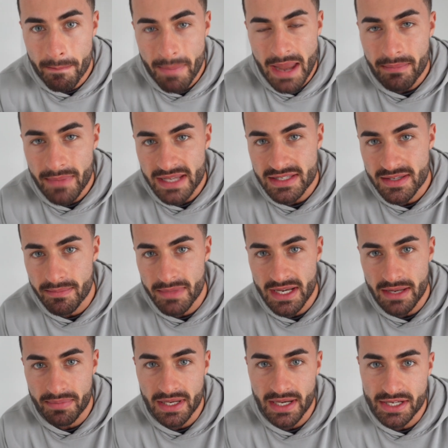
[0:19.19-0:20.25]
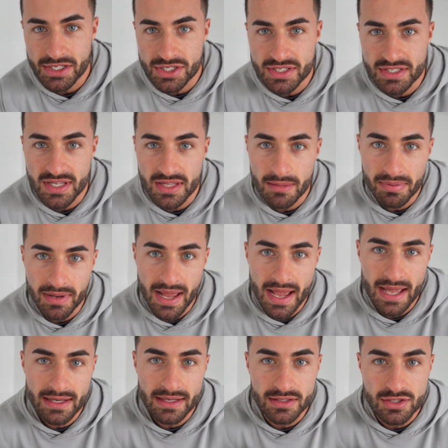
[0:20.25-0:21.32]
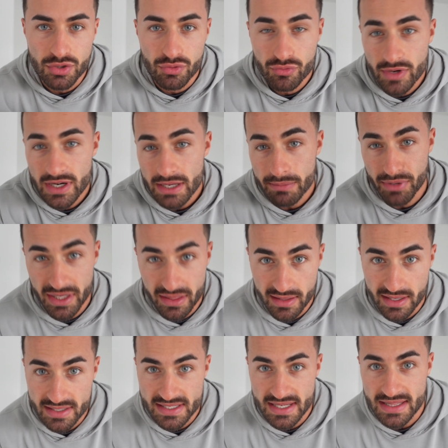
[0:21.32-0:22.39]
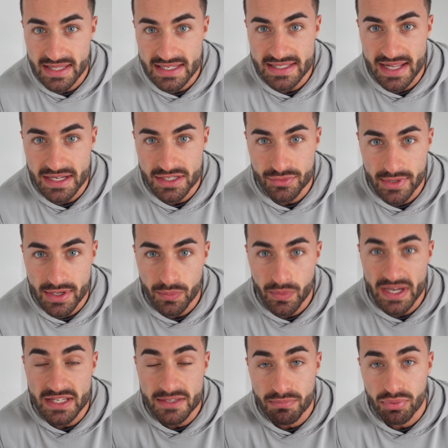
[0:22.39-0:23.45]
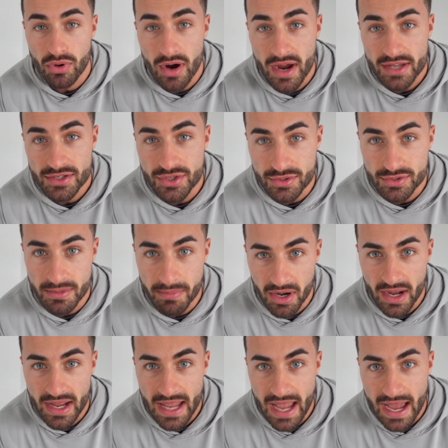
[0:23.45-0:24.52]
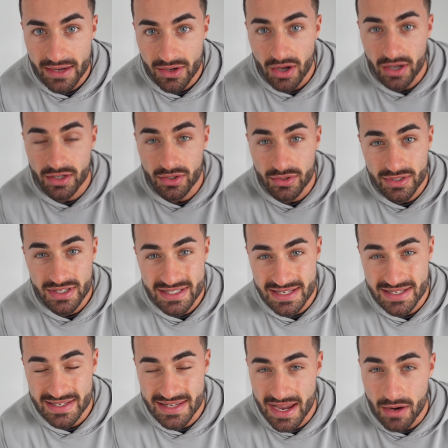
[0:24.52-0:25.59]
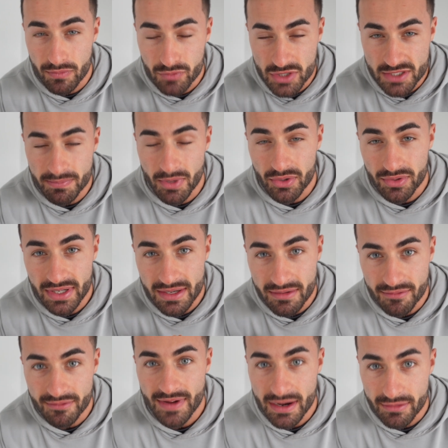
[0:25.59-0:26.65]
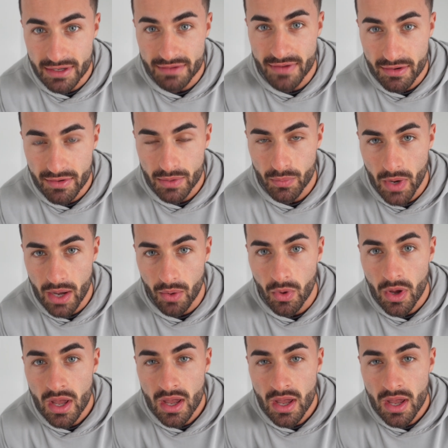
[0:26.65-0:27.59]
Ben made some manipulations to the plan to really bring things in these next 3 weeks prior to Dubai, and I can honestly say I'm responding very well.